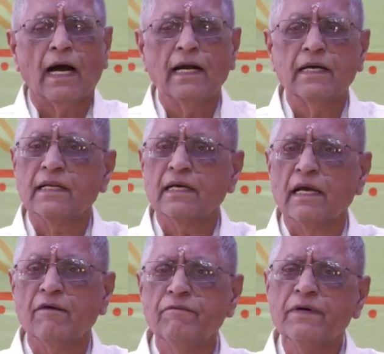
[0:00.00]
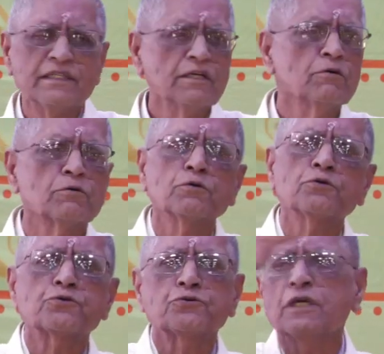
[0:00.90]
And everything
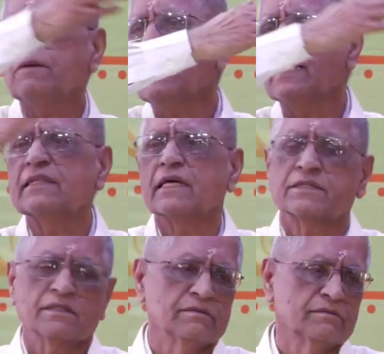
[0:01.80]
looks to him like that.